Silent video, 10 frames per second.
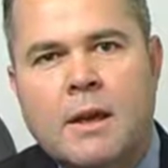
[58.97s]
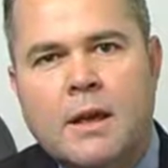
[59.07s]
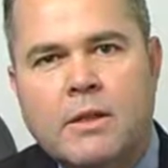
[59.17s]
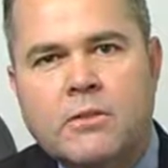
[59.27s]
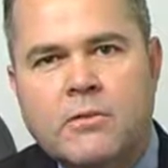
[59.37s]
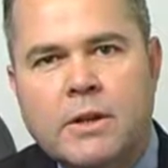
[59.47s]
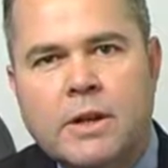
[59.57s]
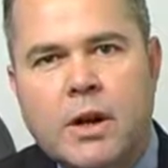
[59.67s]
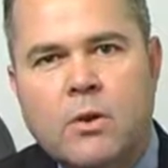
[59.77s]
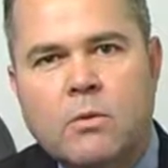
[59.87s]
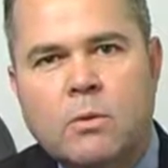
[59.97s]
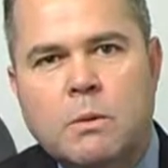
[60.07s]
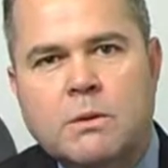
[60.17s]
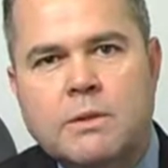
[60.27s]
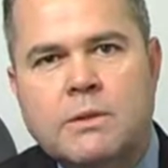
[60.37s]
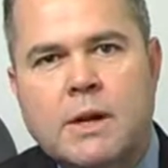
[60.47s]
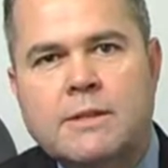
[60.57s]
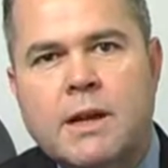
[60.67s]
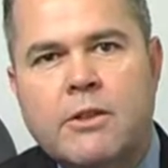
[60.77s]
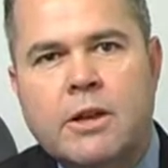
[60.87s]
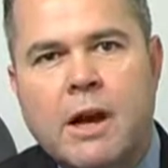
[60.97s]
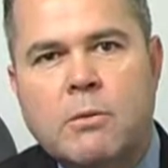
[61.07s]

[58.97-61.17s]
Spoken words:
In this video, we will discuss how the eye